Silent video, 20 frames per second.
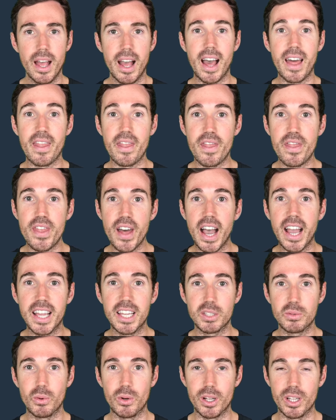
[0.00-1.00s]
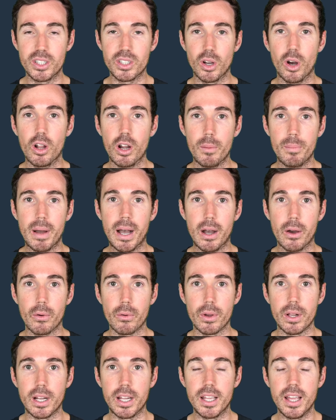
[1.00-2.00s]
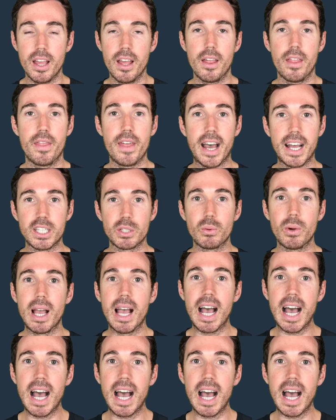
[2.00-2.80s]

And that is what it's all about, really. That's where